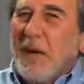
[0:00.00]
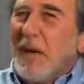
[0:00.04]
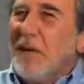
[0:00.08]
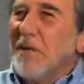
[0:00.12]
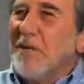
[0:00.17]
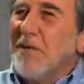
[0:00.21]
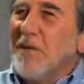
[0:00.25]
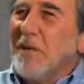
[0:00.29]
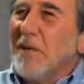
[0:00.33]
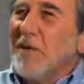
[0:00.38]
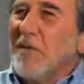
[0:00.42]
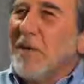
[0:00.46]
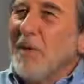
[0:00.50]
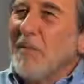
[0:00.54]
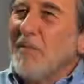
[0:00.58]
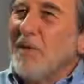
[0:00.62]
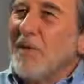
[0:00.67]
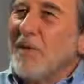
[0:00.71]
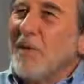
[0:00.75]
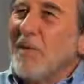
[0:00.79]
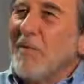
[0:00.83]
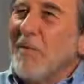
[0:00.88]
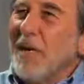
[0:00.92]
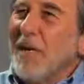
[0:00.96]
I don't know, I'm
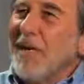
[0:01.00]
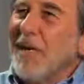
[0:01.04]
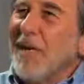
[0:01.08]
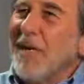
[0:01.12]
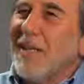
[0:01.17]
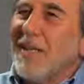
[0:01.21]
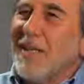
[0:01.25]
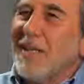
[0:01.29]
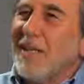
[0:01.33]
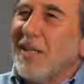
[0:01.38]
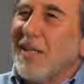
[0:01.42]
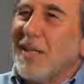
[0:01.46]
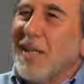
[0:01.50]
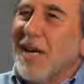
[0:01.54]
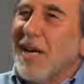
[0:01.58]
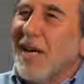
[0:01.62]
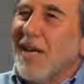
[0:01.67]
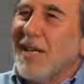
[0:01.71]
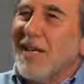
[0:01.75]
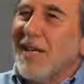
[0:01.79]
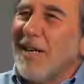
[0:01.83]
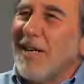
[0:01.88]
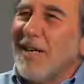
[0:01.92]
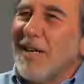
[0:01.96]
just the biology
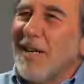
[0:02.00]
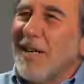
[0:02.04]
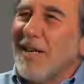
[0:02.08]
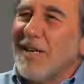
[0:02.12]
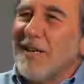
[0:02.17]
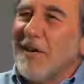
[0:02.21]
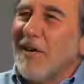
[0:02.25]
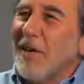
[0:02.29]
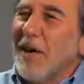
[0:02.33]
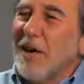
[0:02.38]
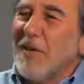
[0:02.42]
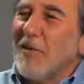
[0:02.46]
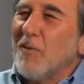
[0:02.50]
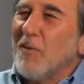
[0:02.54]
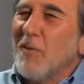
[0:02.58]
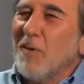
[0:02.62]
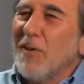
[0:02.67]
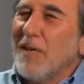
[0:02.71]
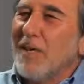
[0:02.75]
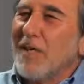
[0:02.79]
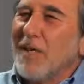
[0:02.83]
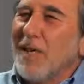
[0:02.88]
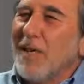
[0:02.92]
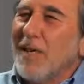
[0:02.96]
guy. I know how it
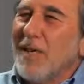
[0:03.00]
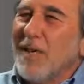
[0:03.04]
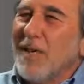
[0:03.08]
works,